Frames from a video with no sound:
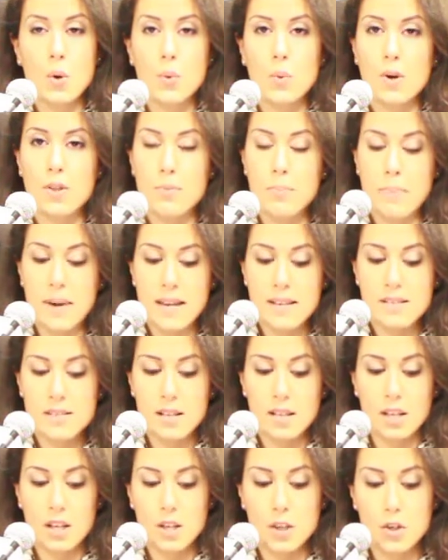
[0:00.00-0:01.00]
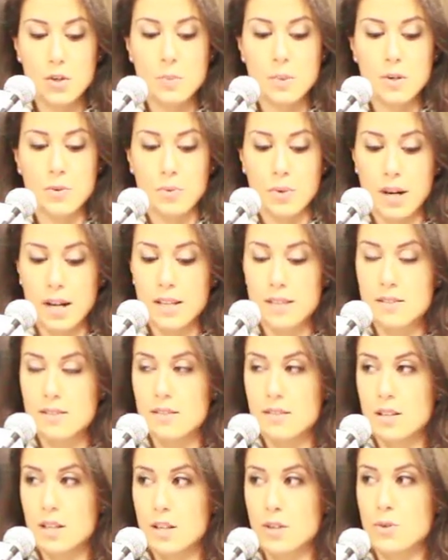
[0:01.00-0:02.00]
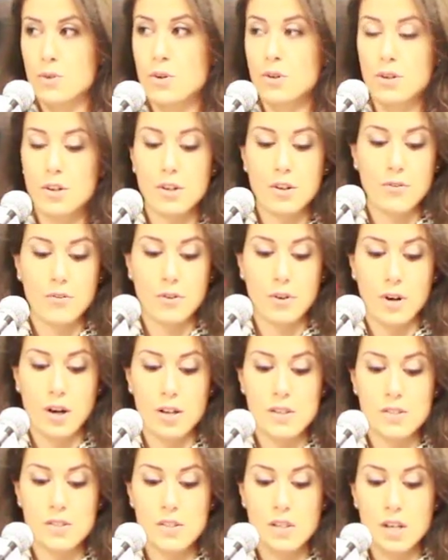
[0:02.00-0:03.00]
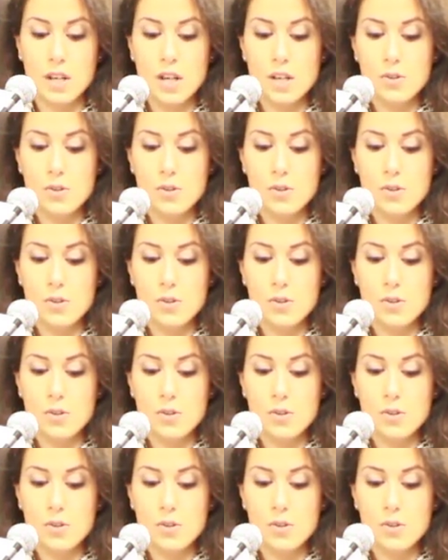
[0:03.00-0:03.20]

with basic human rights in order for us